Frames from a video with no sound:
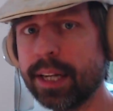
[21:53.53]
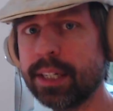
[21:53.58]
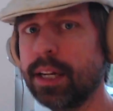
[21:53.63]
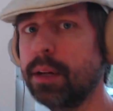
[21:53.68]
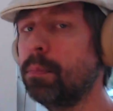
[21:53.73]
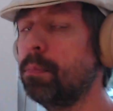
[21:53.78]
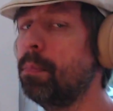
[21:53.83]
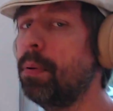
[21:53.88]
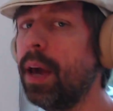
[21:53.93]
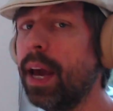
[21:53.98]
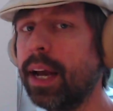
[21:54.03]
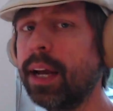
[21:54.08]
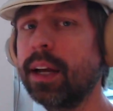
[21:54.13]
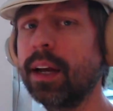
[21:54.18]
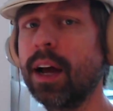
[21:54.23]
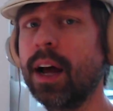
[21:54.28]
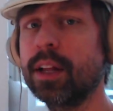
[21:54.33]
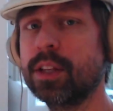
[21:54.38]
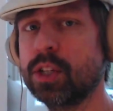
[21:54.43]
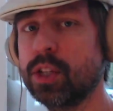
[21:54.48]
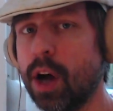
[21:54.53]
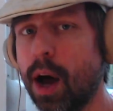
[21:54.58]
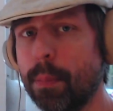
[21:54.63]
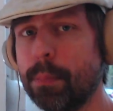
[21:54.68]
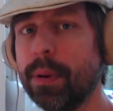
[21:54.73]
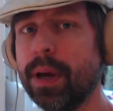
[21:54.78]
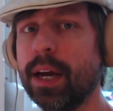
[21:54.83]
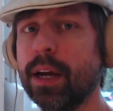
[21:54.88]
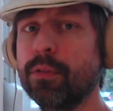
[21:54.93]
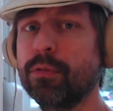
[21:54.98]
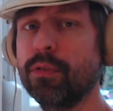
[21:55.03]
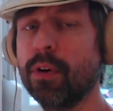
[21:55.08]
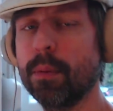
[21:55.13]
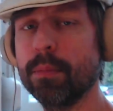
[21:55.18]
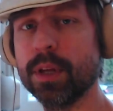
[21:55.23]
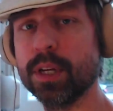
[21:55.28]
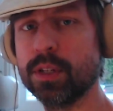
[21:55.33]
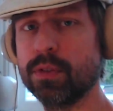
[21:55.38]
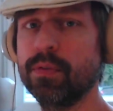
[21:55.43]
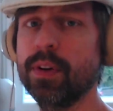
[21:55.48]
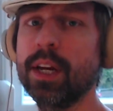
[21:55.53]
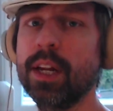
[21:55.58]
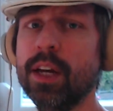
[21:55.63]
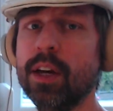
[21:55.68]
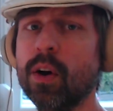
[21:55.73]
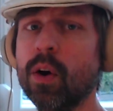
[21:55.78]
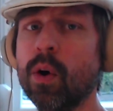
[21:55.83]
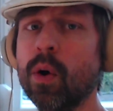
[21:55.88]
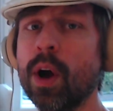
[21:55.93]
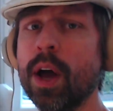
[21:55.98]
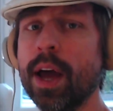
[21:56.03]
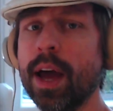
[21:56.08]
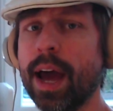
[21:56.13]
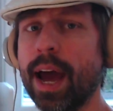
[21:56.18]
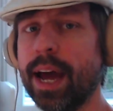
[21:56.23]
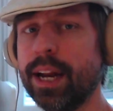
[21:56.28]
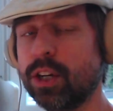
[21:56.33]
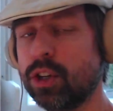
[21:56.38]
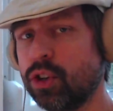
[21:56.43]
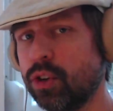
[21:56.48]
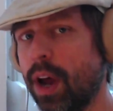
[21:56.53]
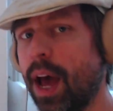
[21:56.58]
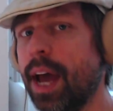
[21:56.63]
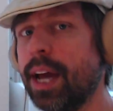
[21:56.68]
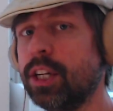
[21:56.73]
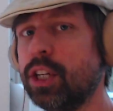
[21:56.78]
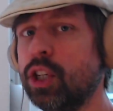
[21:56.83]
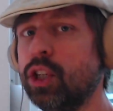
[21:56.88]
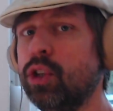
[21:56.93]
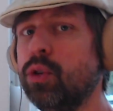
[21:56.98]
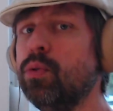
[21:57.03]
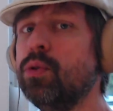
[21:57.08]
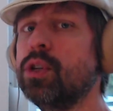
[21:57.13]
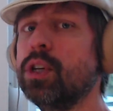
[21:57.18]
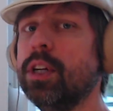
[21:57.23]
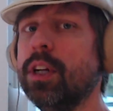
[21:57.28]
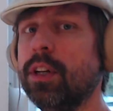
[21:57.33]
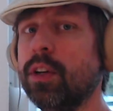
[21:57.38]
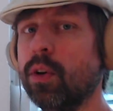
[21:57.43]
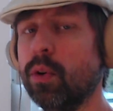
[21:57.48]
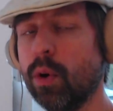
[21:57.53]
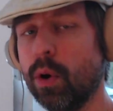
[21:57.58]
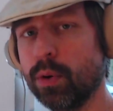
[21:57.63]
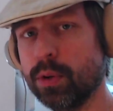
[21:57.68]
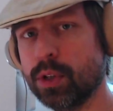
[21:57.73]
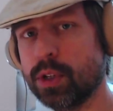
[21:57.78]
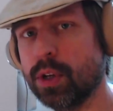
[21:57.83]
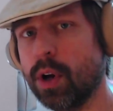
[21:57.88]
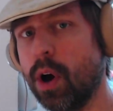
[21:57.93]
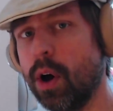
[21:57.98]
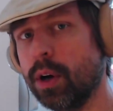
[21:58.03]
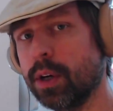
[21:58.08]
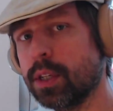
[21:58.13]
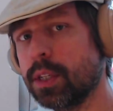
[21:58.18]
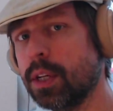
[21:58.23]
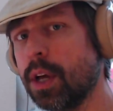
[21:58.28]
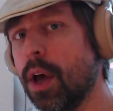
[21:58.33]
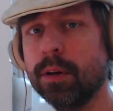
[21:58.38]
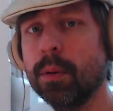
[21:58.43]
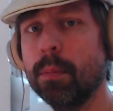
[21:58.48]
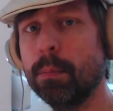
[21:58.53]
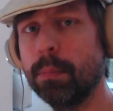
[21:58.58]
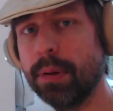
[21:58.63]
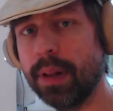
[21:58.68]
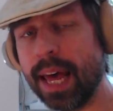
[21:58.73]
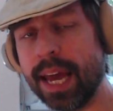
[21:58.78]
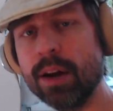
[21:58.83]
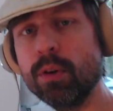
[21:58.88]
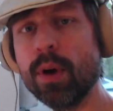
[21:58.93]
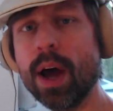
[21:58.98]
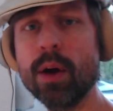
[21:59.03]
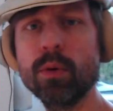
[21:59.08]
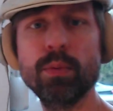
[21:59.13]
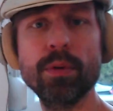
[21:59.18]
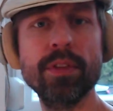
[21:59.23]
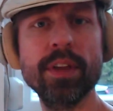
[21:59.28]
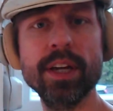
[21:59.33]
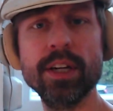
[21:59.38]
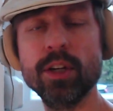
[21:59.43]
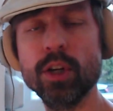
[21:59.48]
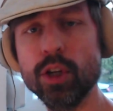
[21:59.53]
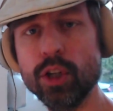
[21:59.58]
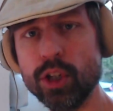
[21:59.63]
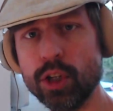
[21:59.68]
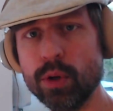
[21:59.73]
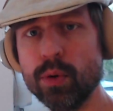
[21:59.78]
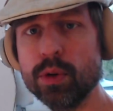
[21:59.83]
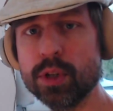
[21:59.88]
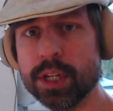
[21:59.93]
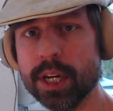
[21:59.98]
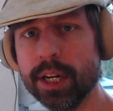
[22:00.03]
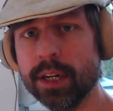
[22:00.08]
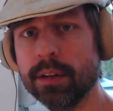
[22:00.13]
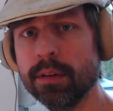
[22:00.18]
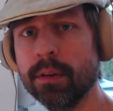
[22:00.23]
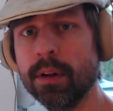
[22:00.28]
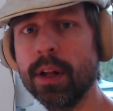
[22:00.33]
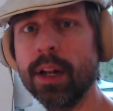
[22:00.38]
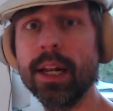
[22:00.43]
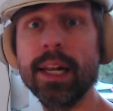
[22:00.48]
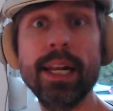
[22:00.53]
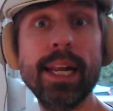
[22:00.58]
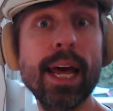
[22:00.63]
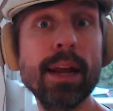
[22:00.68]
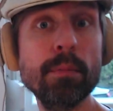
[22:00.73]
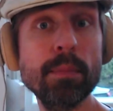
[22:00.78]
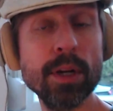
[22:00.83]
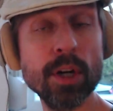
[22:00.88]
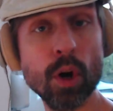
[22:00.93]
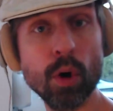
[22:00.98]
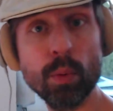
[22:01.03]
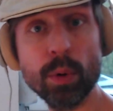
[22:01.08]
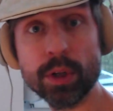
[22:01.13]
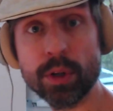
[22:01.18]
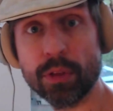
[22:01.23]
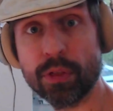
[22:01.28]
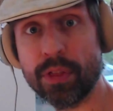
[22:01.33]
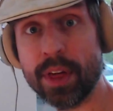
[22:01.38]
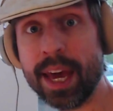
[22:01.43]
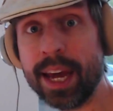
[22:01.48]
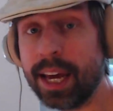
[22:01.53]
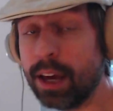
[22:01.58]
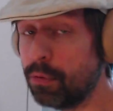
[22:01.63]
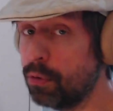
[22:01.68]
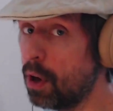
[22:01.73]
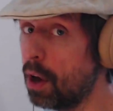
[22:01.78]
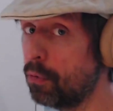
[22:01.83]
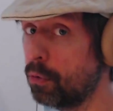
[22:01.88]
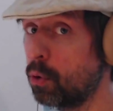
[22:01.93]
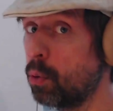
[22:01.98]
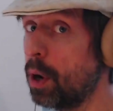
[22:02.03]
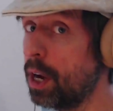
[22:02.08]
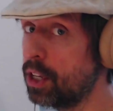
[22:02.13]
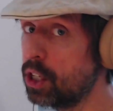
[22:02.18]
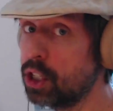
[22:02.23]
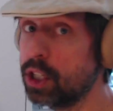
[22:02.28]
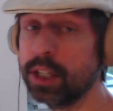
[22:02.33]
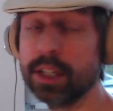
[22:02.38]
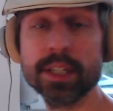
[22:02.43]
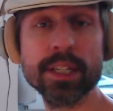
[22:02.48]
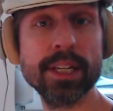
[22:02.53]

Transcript: and pick a topic from this video and try to use it in your own songs. Play around with it, use it. Let me know what you think. If you have questions,